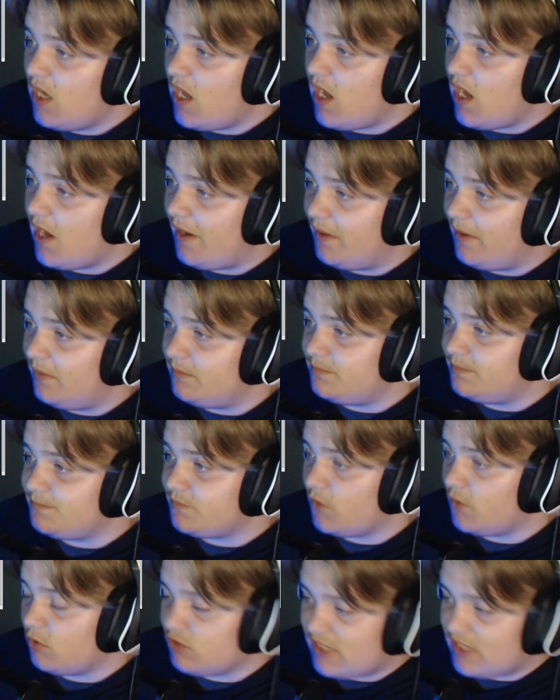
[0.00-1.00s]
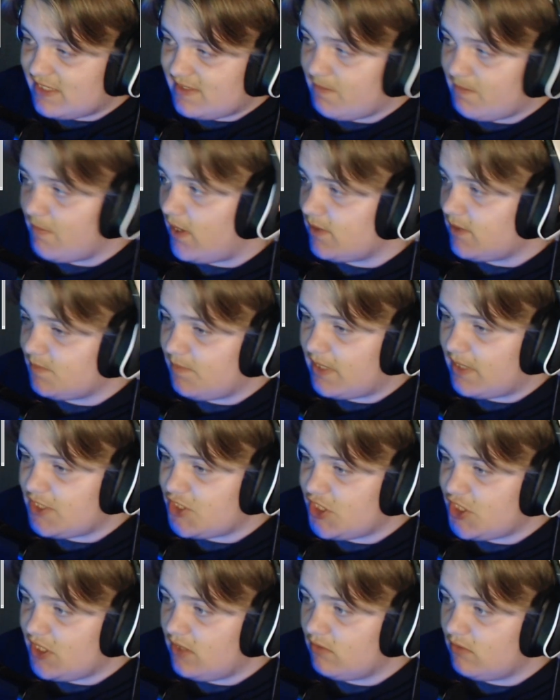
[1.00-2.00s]
Also has the mouse
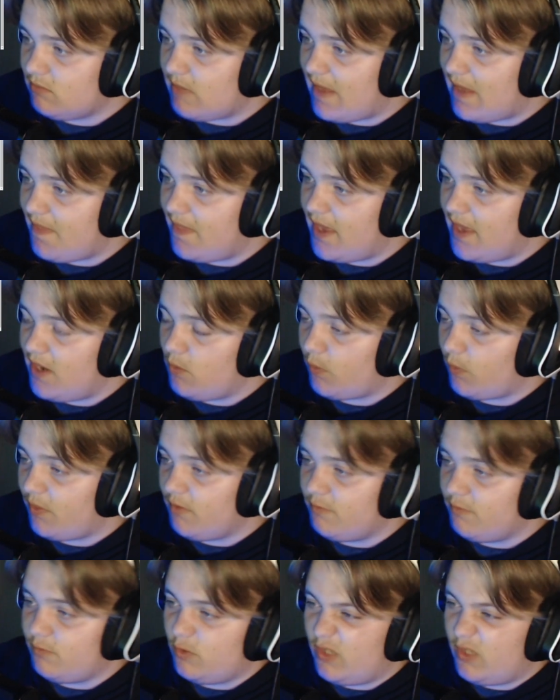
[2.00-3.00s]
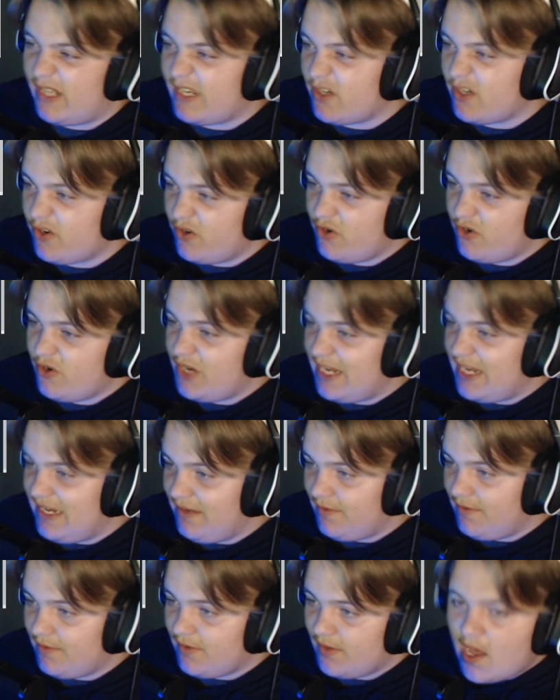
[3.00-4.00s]
bungee, and then with the full like
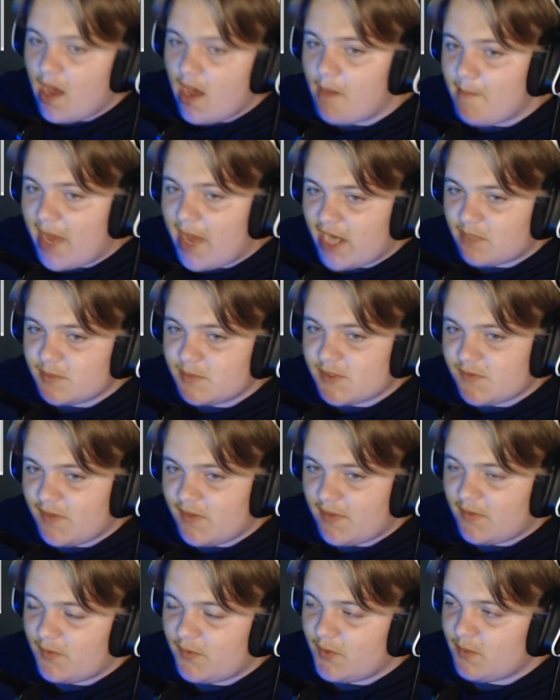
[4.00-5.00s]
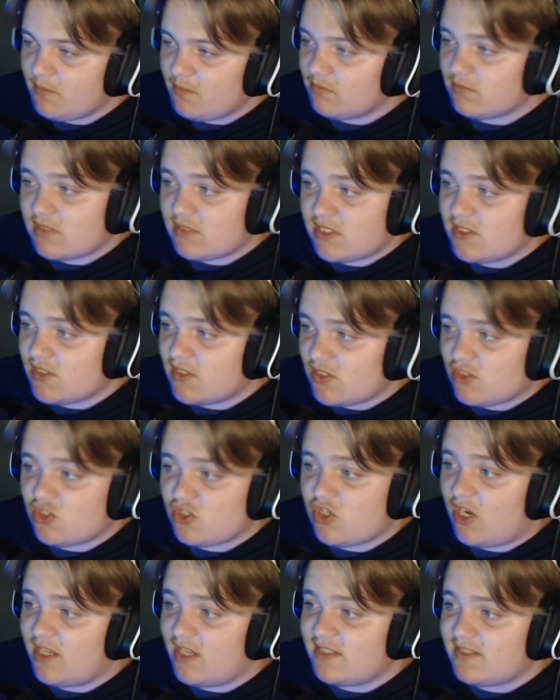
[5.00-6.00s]
green atmosphere in the room. This is a
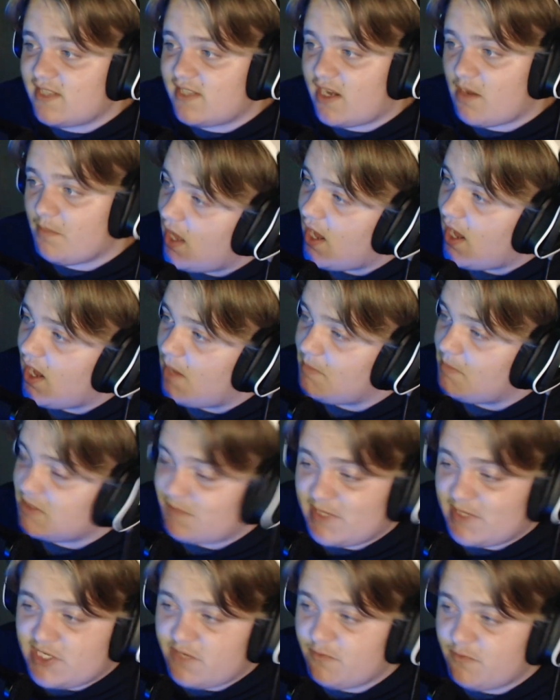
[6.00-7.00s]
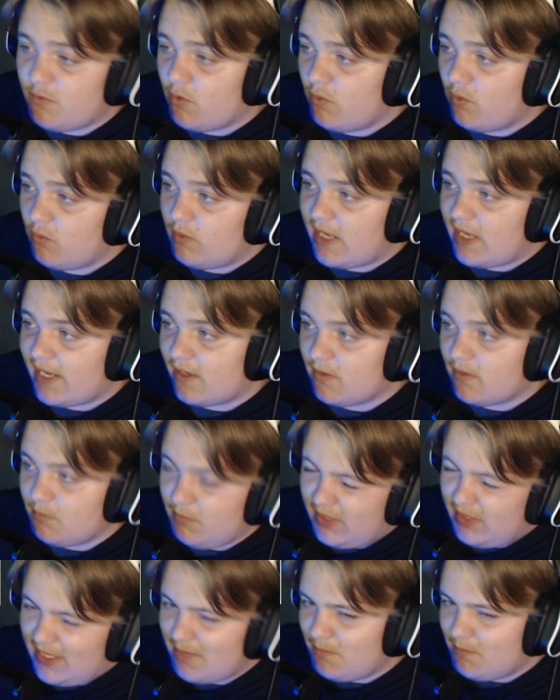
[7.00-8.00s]
solid setup, especially for like
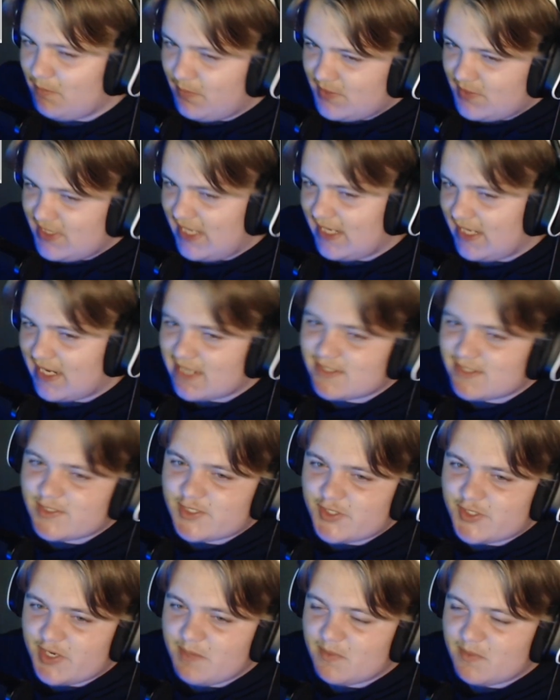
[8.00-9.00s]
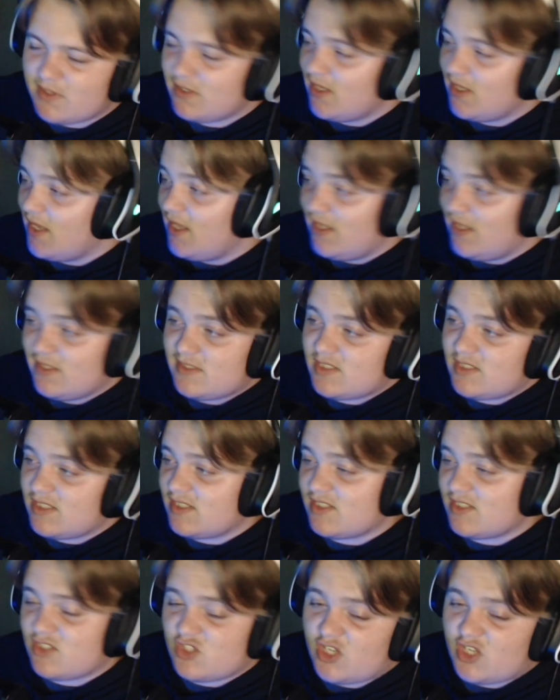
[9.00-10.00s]
me seeing it as a streamer. This
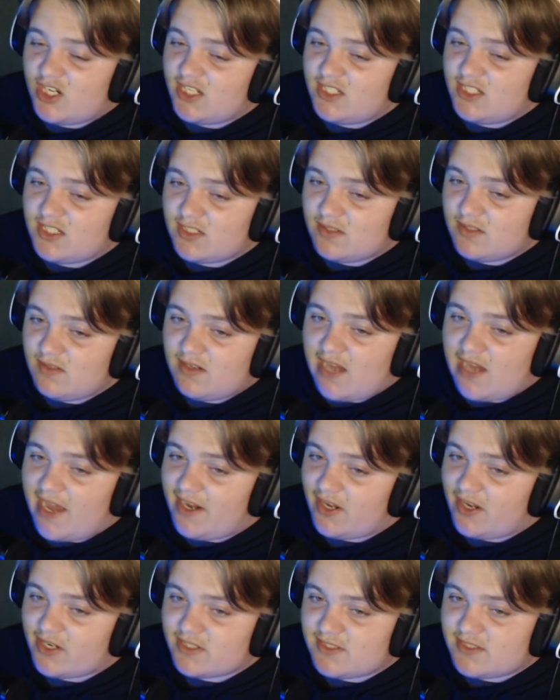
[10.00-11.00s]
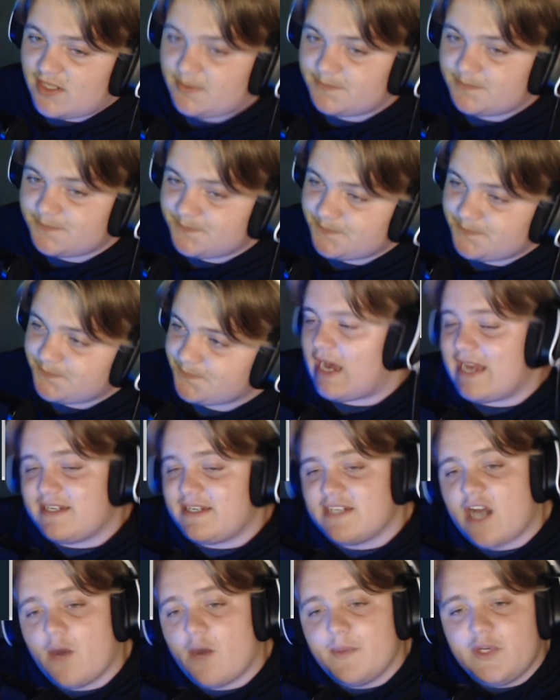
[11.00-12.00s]
is a solid 9 out of 10. Alright,
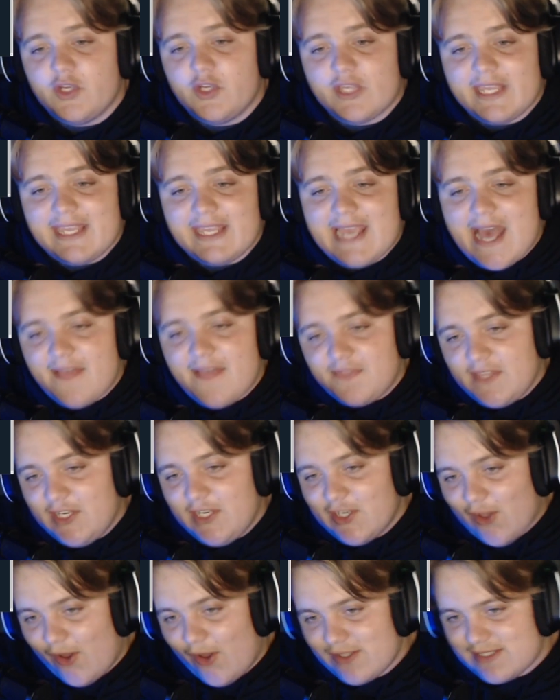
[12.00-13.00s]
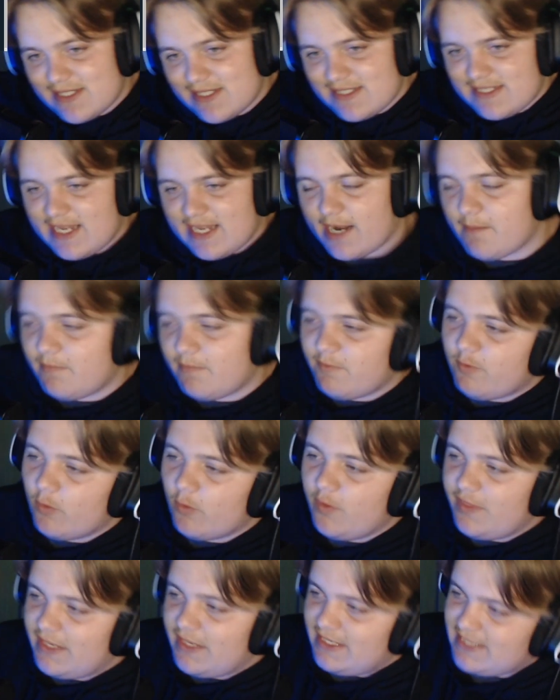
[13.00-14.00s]
now we're looking at the last setup
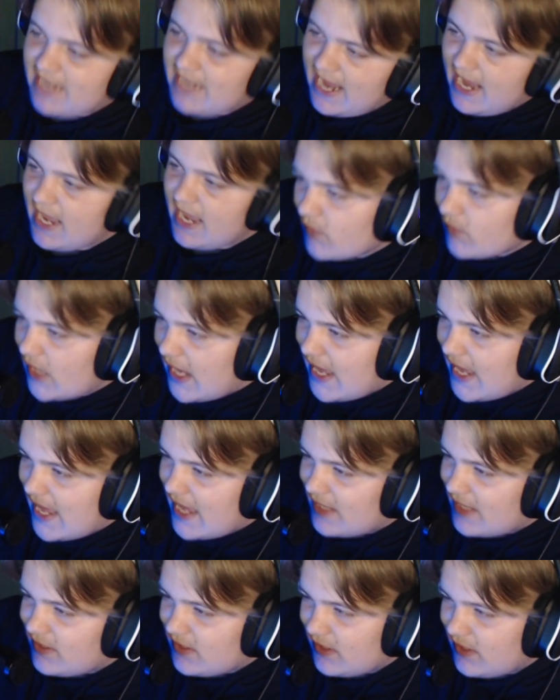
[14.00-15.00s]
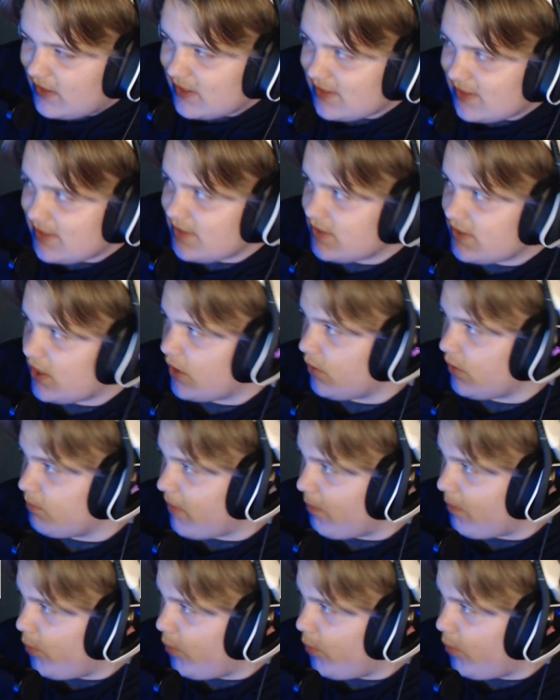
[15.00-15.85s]
for the day, and this is my